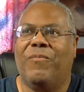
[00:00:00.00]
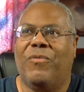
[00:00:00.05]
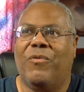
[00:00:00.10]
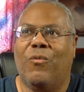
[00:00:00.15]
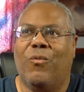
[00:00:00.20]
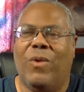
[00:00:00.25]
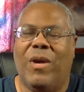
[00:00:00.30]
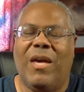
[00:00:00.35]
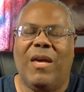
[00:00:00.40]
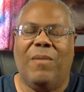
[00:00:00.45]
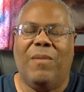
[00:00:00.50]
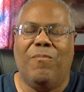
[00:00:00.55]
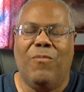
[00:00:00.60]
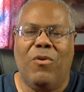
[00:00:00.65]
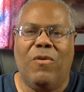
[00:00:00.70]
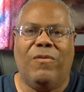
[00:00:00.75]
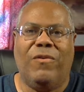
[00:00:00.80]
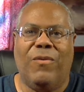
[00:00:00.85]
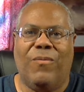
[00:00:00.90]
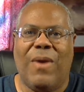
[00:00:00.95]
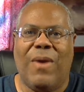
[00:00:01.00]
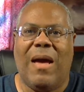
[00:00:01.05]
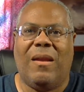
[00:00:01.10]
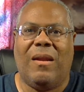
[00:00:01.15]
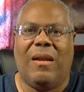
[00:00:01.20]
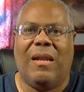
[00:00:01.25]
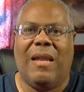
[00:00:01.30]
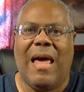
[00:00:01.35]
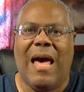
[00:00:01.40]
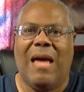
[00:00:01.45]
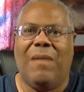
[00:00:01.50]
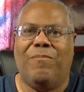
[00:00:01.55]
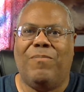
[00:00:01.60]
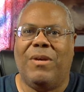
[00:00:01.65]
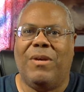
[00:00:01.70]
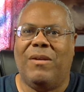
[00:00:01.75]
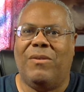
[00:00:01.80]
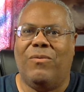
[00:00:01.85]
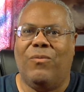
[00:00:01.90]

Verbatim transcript: We moved around a lot, but